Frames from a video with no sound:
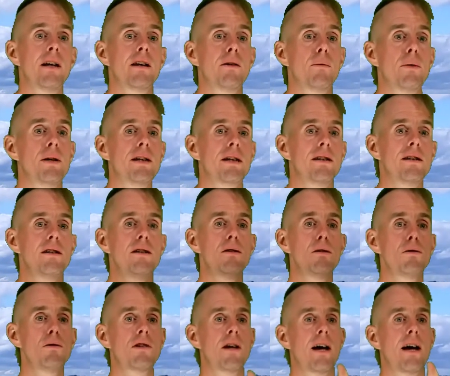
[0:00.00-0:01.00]
that we can
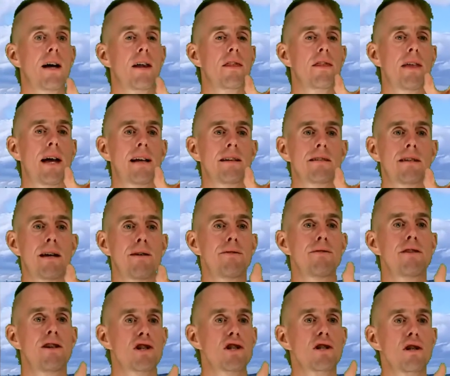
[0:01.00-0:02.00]
use that
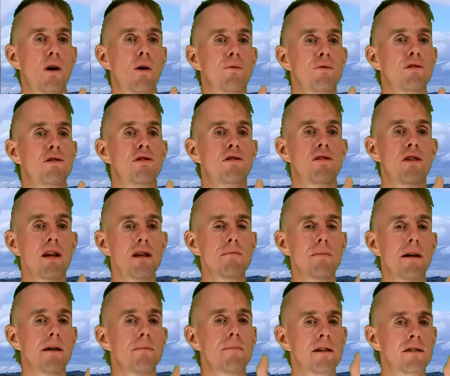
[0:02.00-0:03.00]
definition of
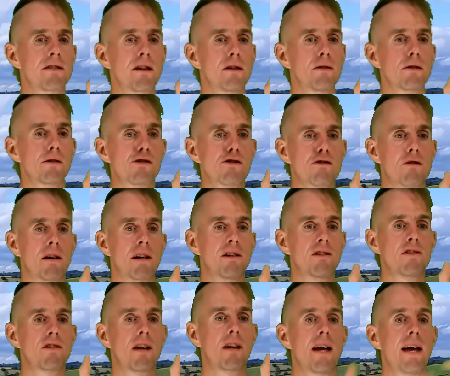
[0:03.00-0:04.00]
sigma, my total
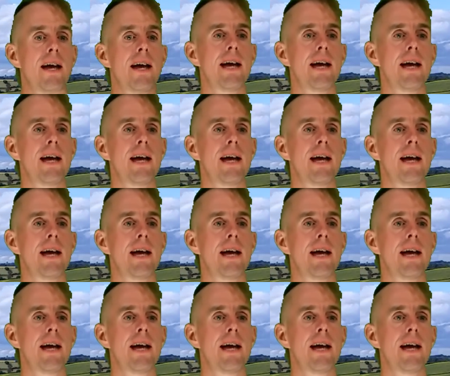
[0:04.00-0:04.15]
stress,